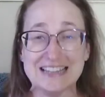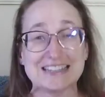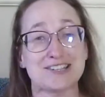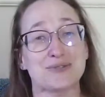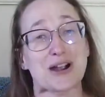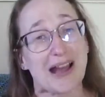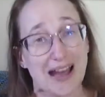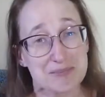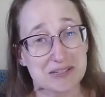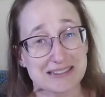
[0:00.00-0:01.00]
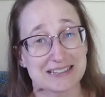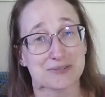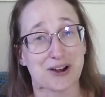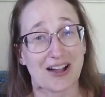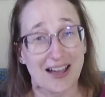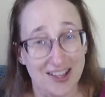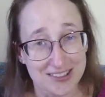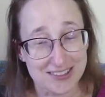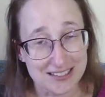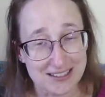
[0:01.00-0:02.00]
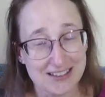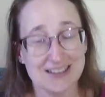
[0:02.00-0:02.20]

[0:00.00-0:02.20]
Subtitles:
that you are happy, that you are healthy,